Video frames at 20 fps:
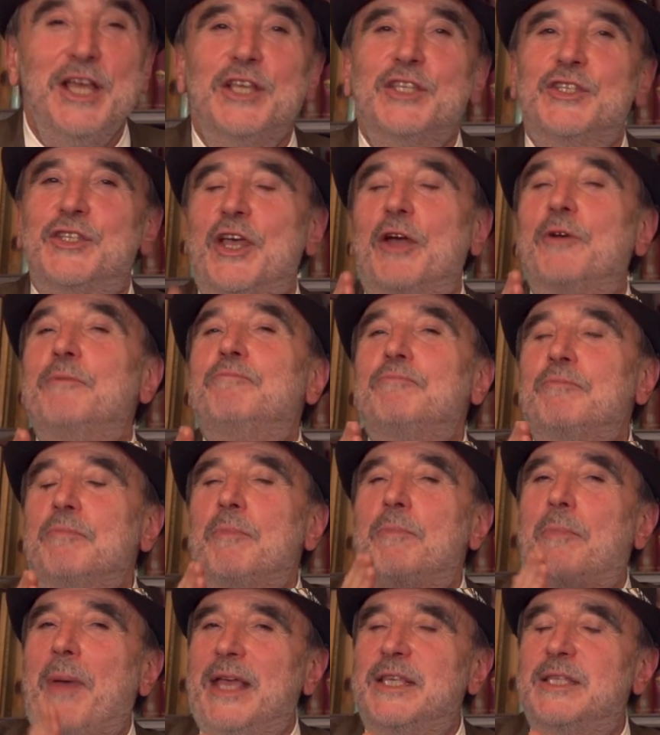So
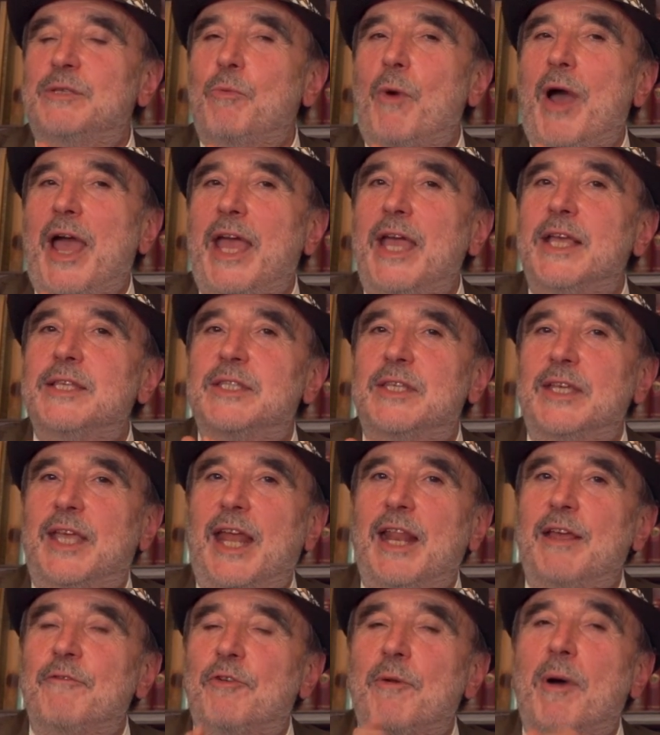best way is to
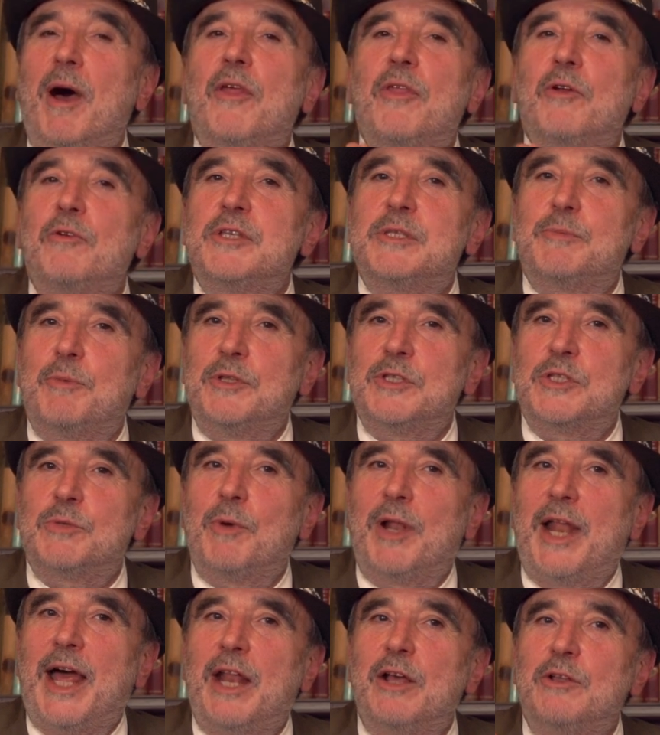get it from other
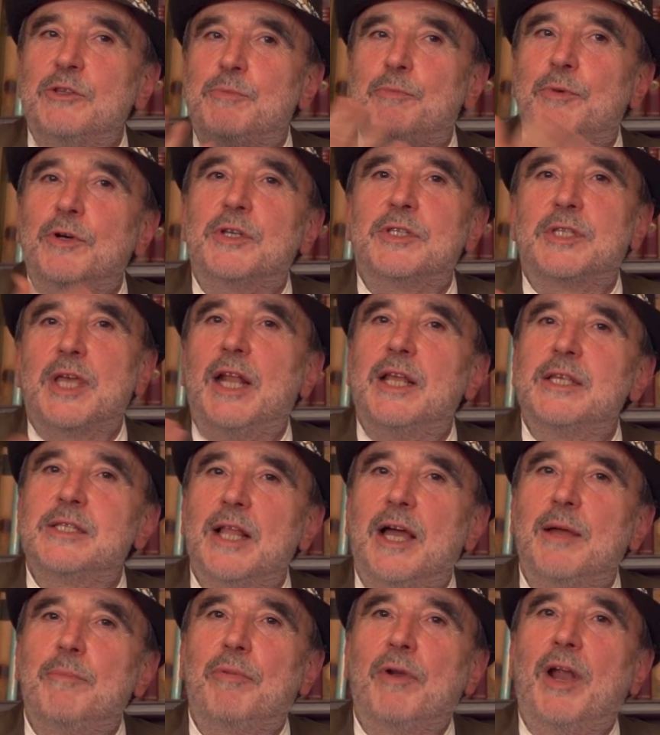responsible adults, booksellers,
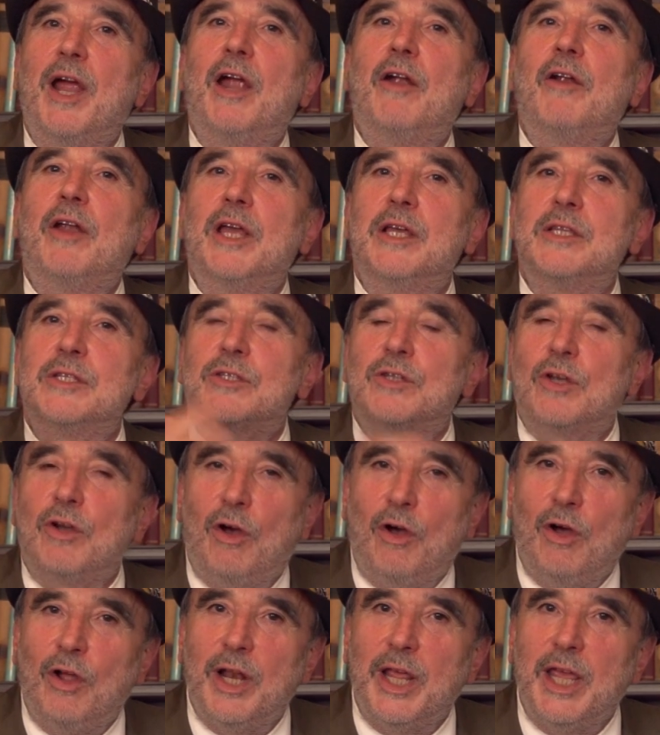librarians,
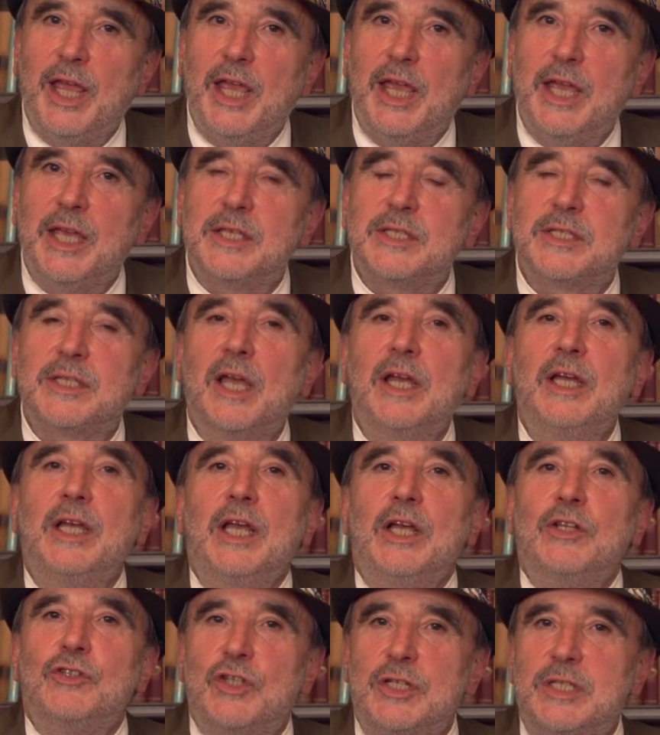colleagues,
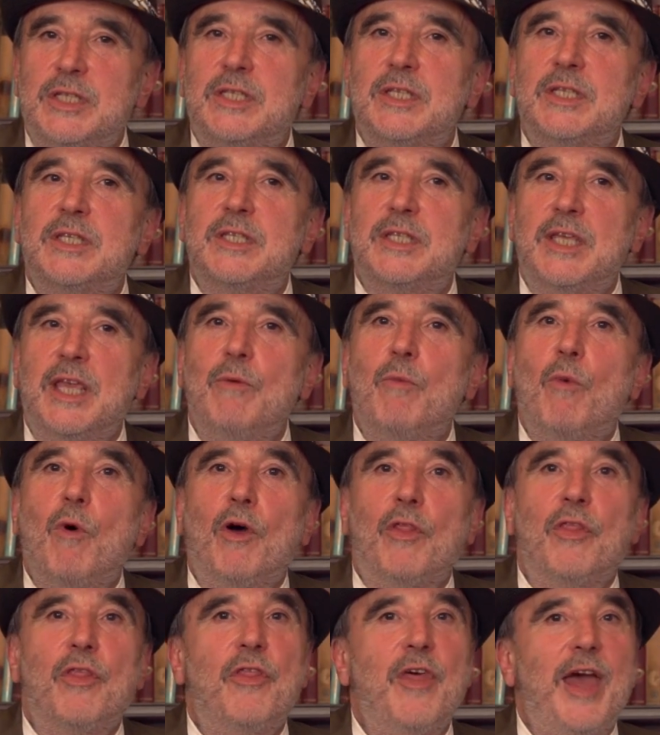just to see
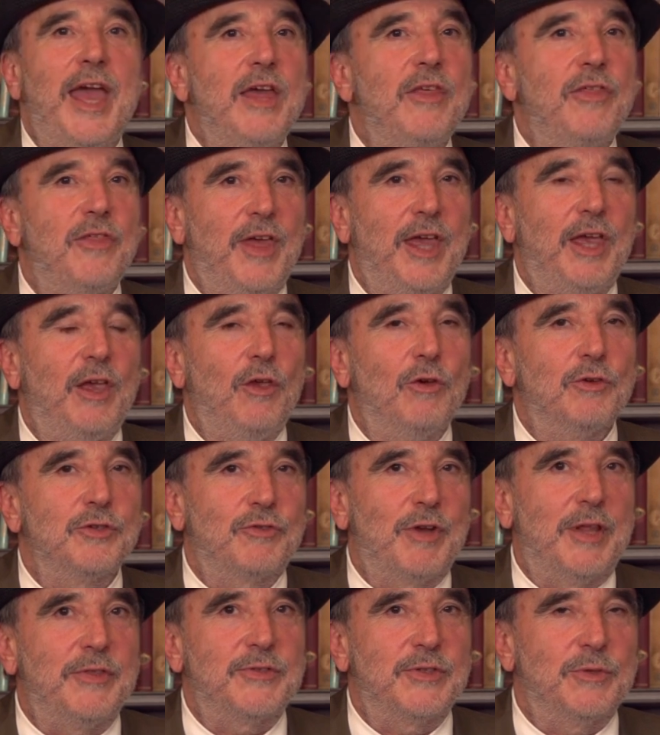what they think your
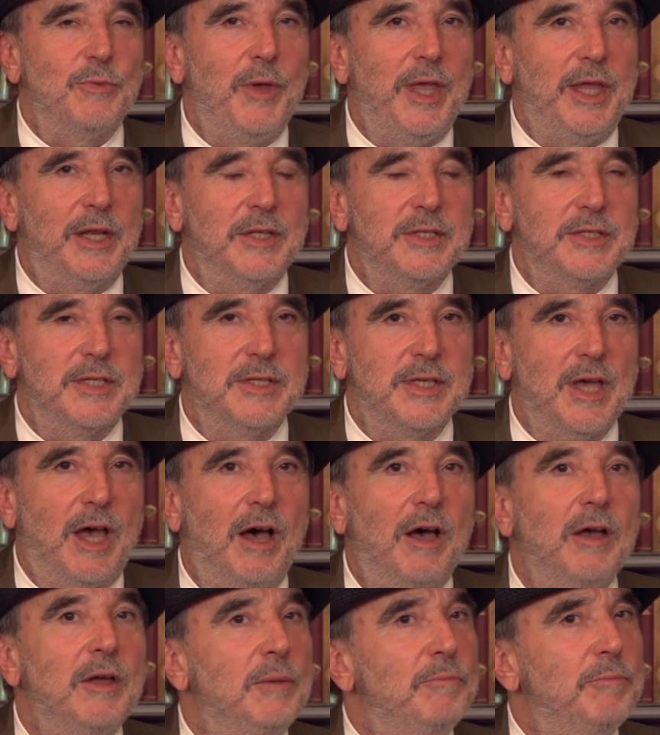strengths and weaknesses
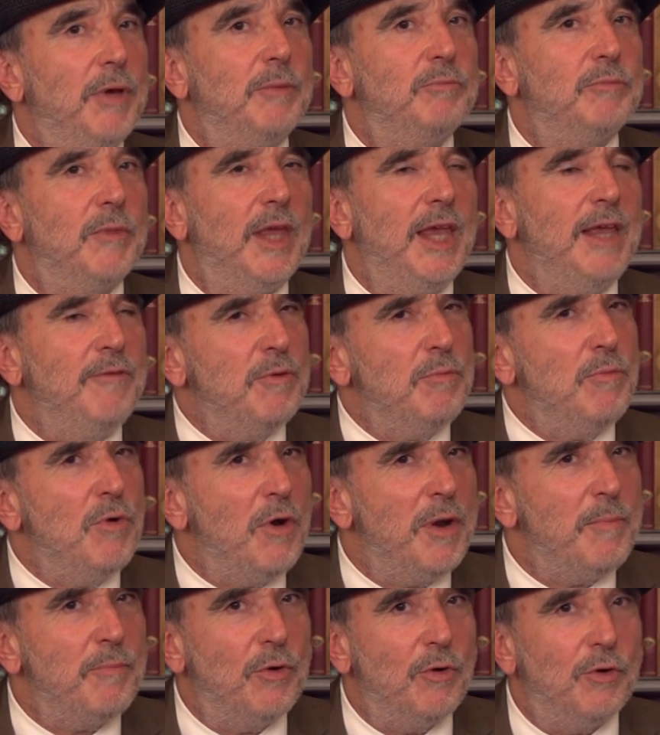are. But even
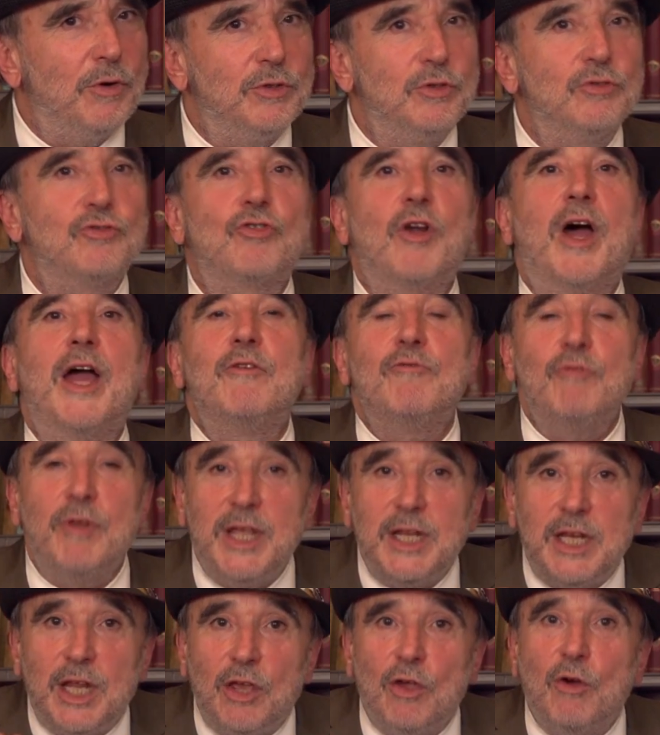more important, try
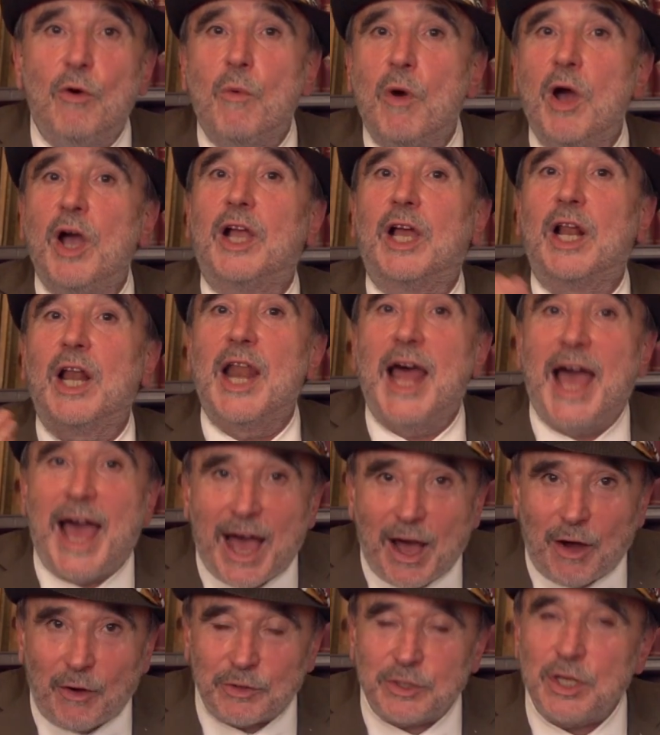reading your work
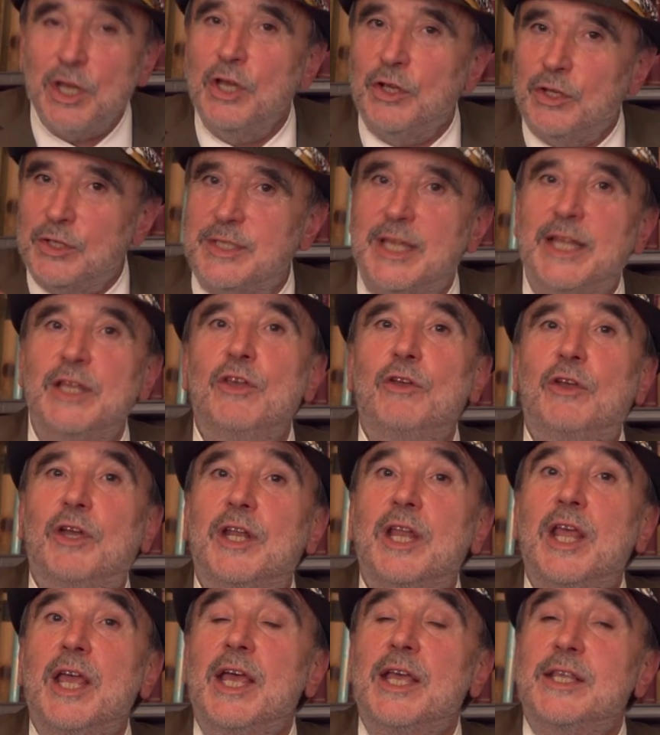aloud, because then you
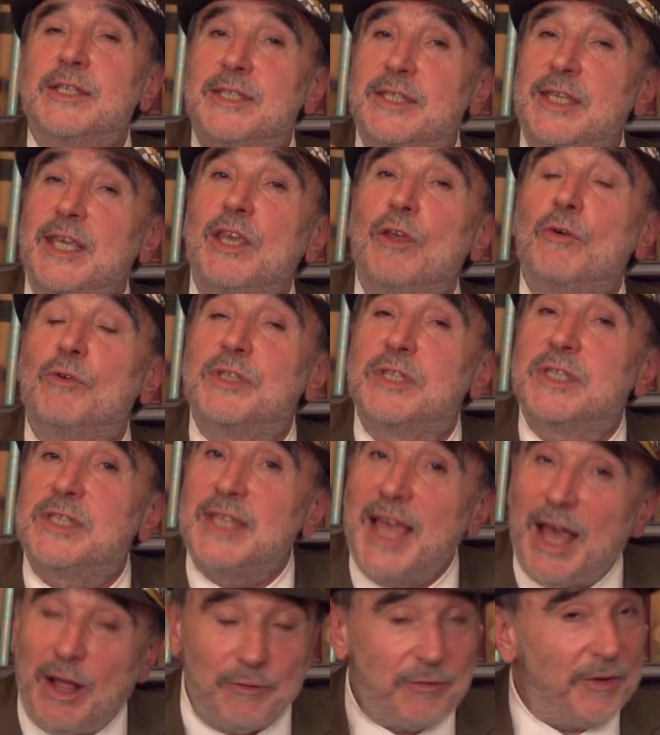can see
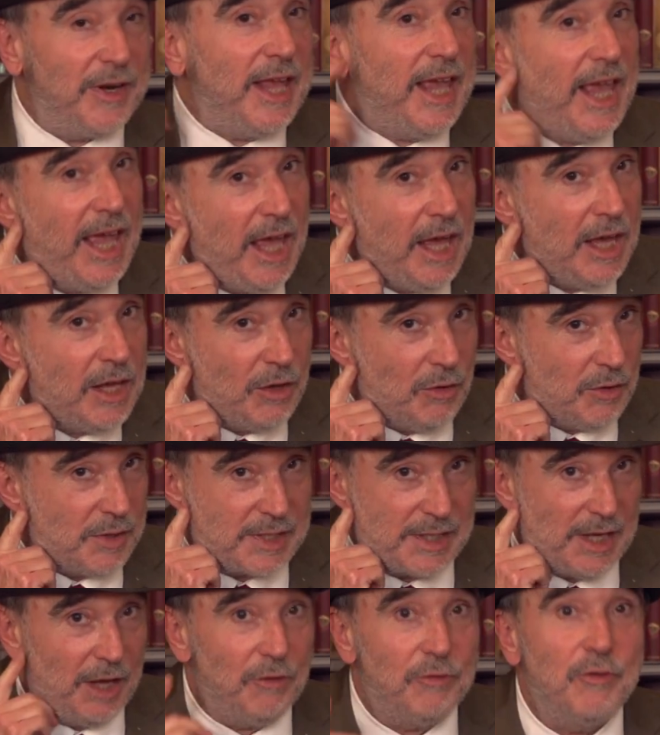yourself and hear
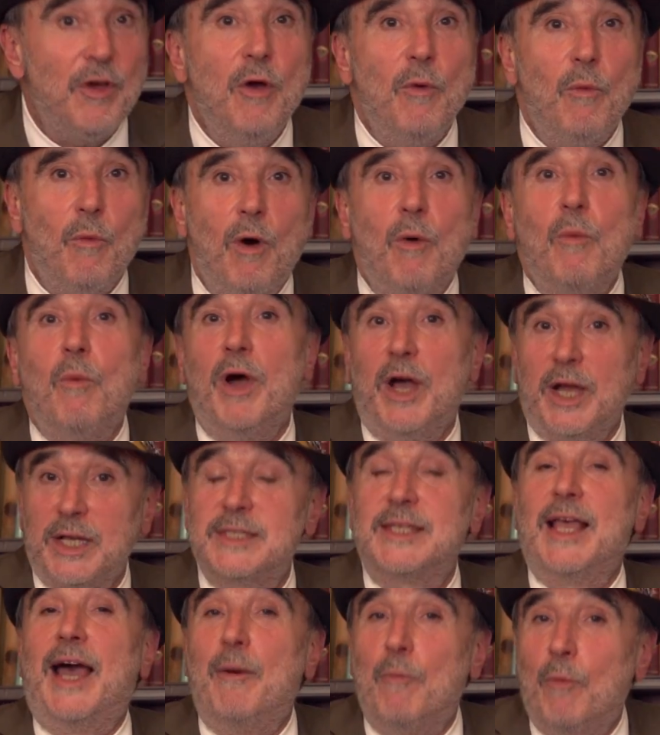yourself what
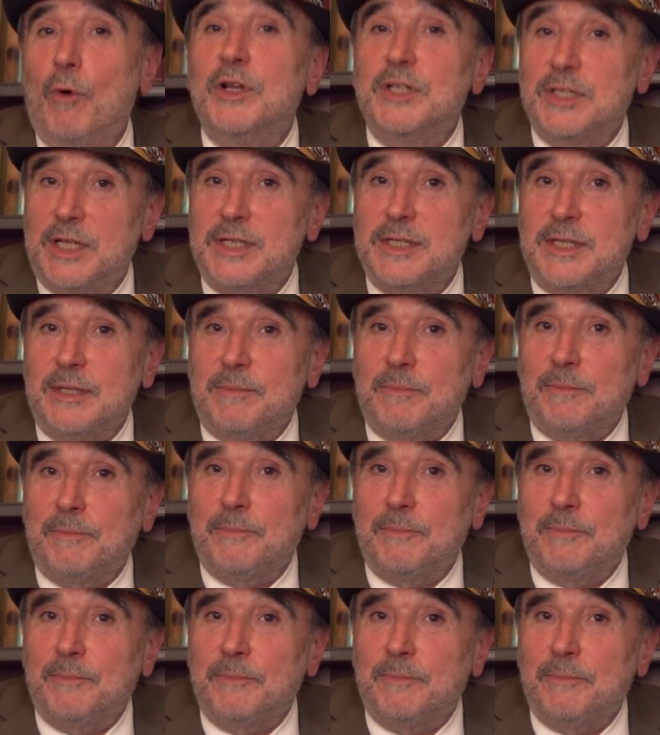works and what doesn't.